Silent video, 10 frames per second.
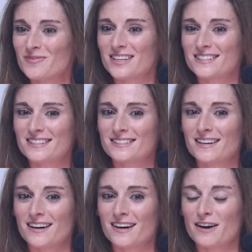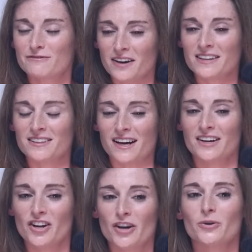This is a fight that
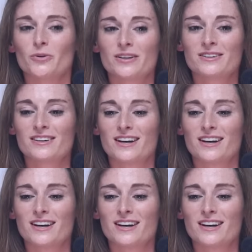I know